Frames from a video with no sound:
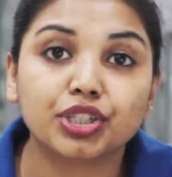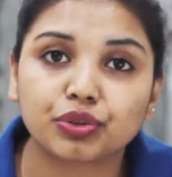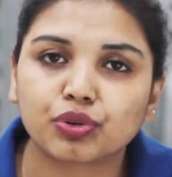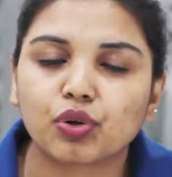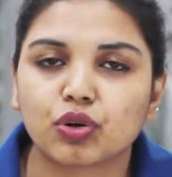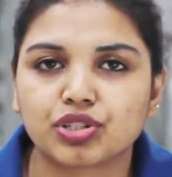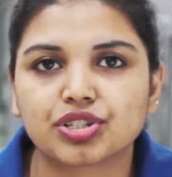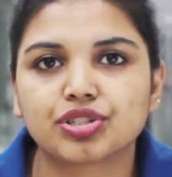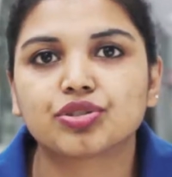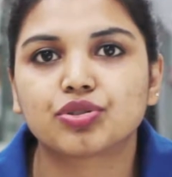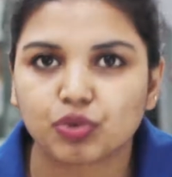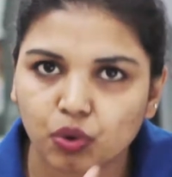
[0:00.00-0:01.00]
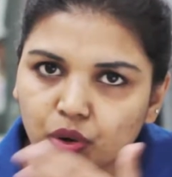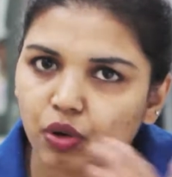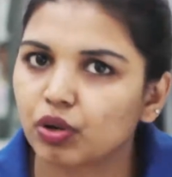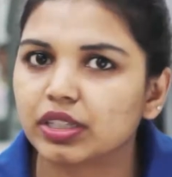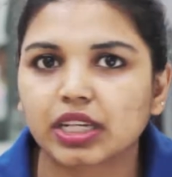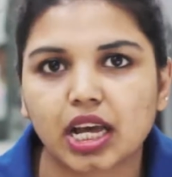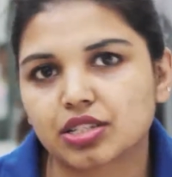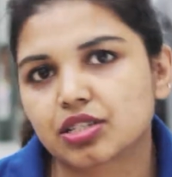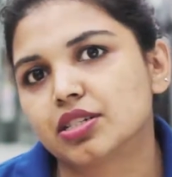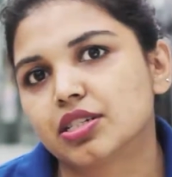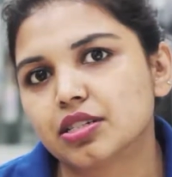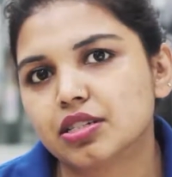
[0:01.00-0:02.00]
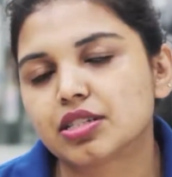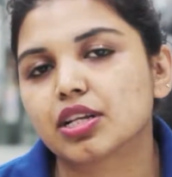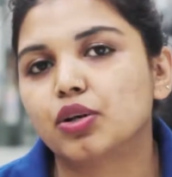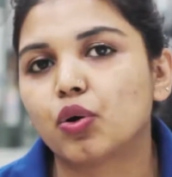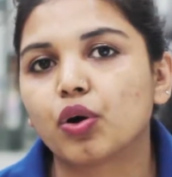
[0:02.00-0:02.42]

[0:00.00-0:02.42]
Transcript: neurologist, all the consultants,